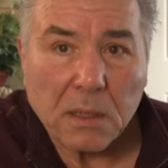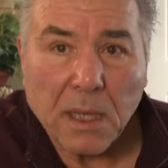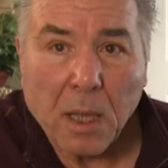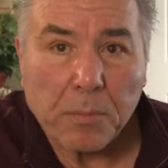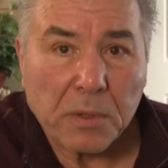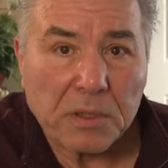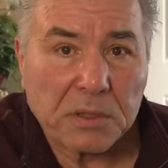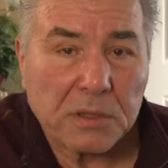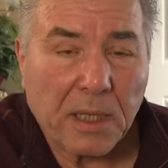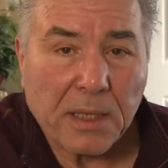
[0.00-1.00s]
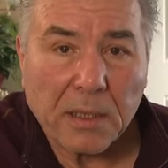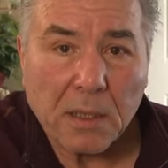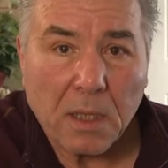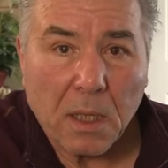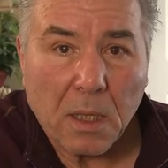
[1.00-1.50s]
helpless, like
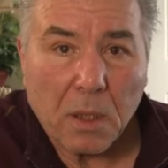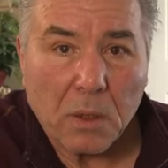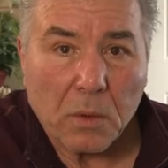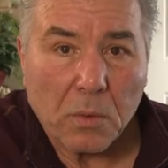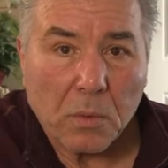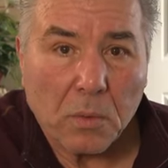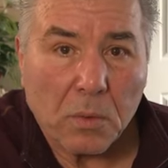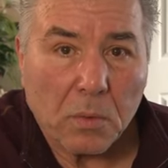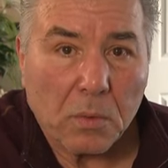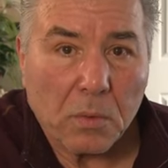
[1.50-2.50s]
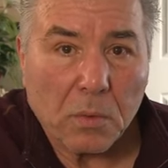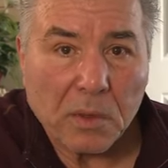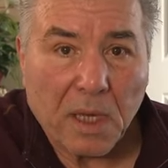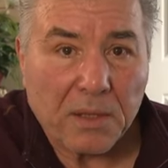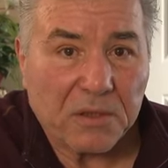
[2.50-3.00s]

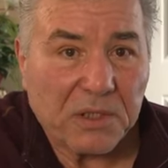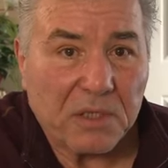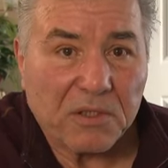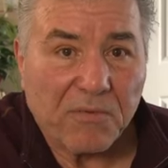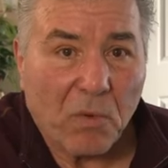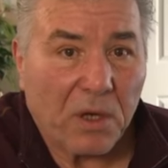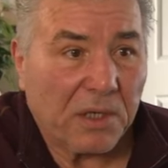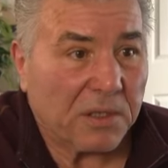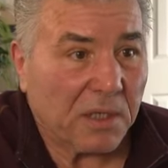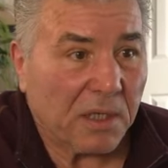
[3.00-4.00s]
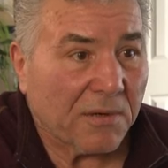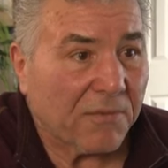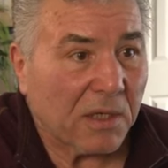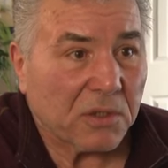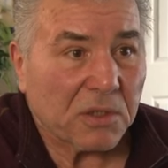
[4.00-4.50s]
without a sense of wanting to
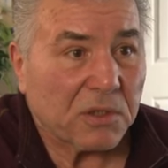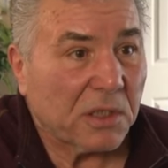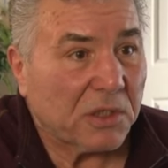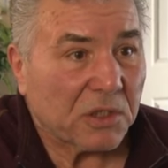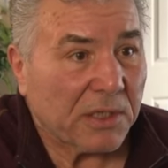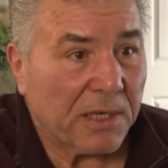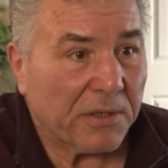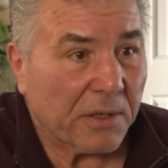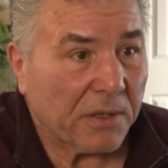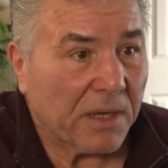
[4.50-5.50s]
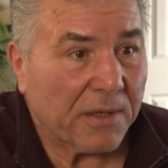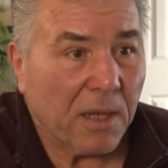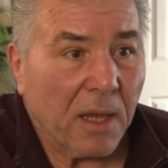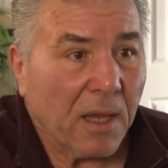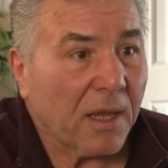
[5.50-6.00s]
live. I just lay there, dead.
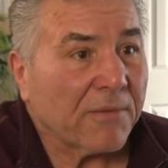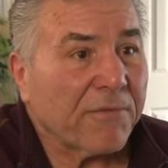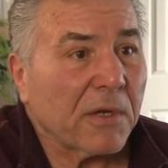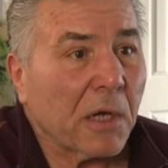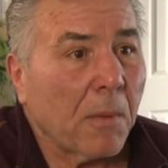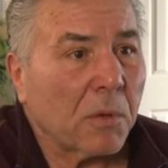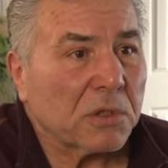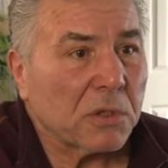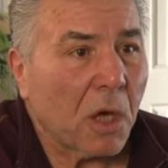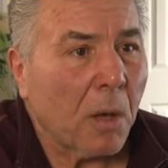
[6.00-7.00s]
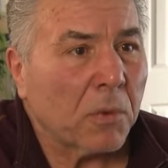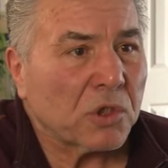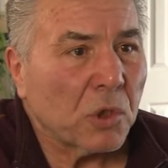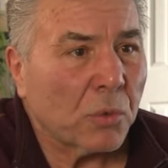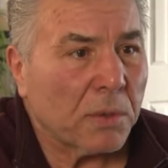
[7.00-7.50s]
I feel almost
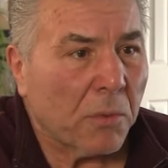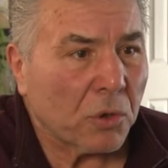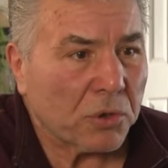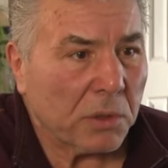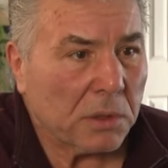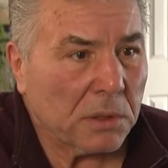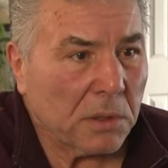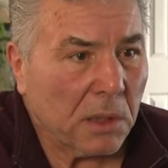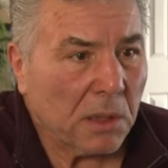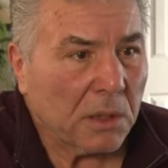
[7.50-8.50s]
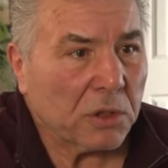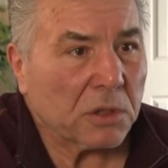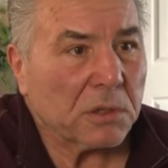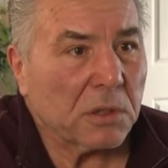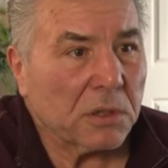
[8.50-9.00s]
no emotion.
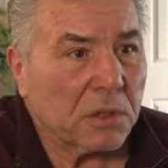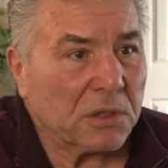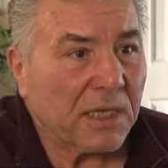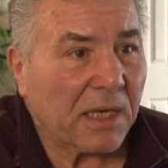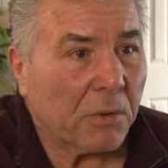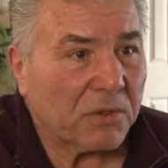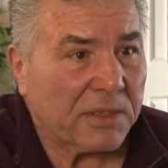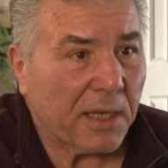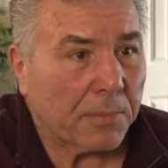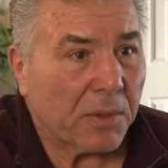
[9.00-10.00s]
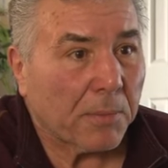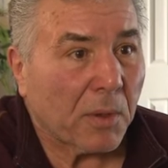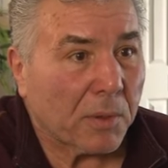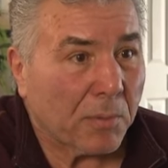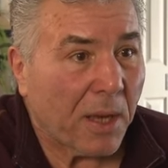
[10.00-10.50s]
Just like I was dead, but
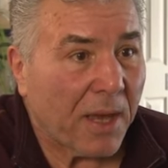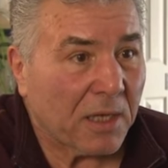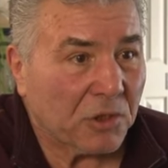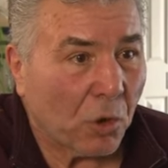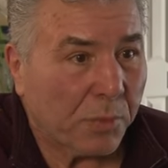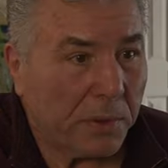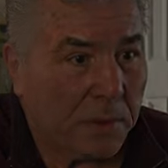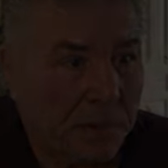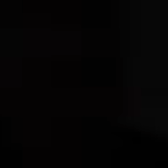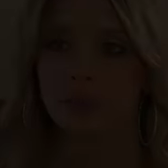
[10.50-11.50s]
with my eyes open.